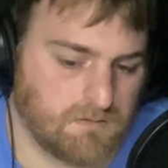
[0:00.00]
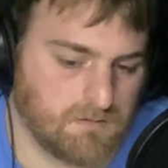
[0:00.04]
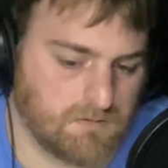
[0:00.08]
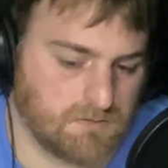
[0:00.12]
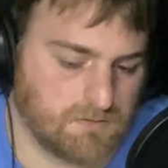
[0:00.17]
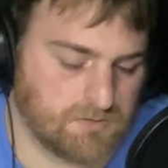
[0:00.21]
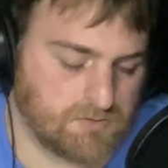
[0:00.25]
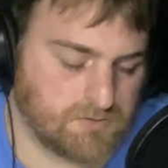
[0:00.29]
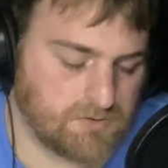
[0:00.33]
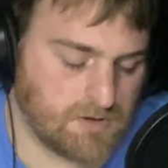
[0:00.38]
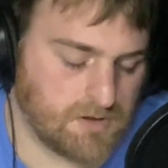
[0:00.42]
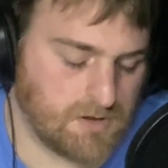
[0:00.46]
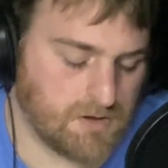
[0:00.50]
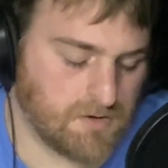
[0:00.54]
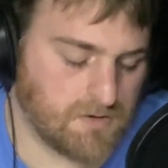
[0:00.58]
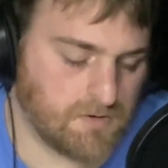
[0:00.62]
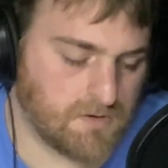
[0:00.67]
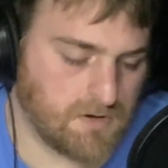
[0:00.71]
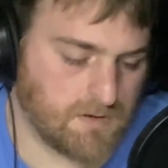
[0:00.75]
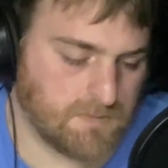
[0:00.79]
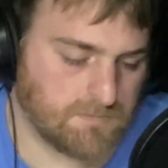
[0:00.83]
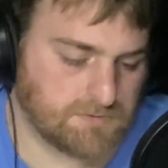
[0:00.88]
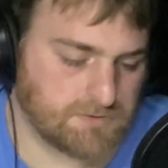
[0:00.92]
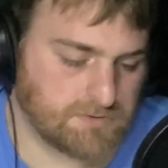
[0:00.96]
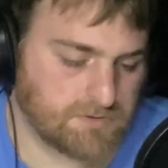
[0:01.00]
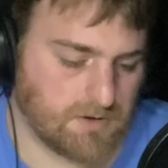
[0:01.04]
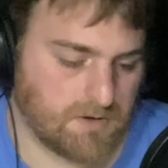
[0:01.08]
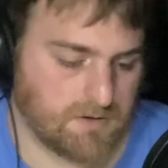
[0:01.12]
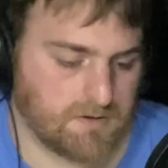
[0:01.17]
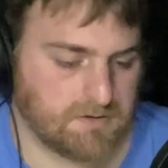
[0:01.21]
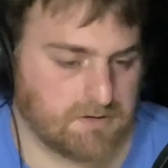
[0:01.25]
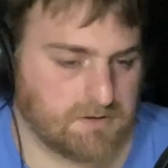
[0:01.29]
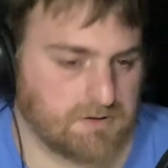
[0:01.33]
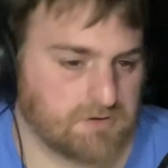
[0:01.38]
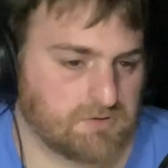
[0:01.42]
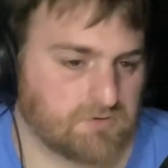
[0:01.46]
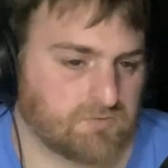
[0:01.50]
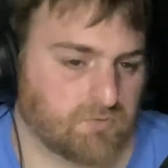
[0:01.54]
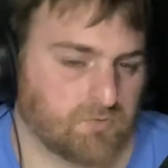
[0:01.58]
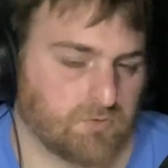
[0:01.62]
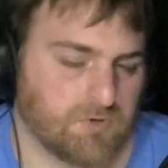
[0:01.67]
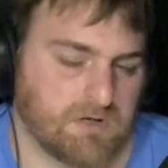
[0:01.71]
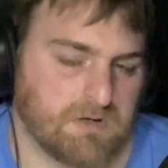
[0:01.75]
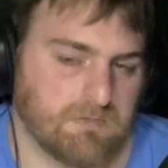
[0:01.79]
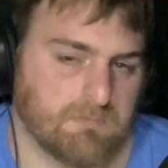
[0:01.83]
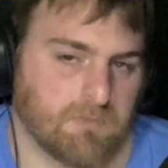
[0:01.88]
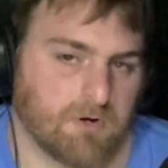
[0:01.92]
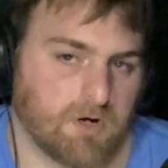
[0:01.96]
So I'm starting this
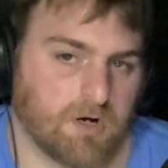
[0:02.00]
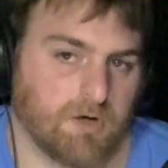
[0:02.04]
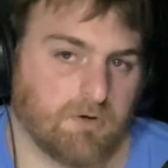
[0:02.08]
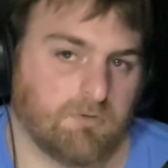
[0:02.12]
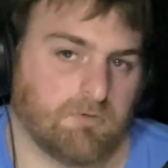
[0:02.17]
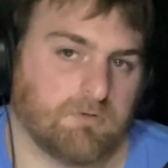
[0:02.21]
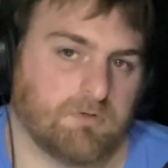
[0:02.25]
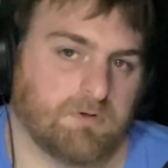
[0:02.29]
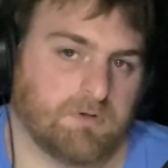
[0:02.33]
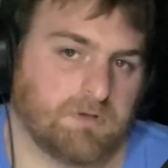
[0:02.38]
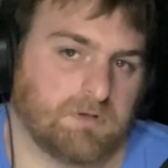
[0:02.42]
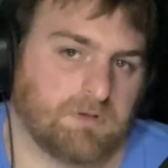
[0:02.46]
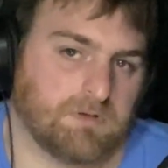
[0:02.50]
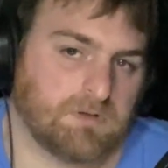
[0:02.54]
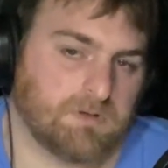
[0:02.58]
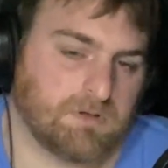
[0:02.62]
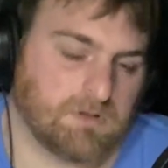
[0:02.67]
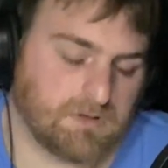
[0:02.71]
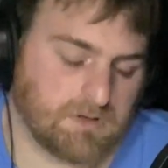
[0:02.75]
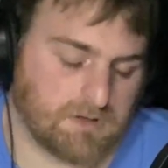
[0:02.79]
remodeling,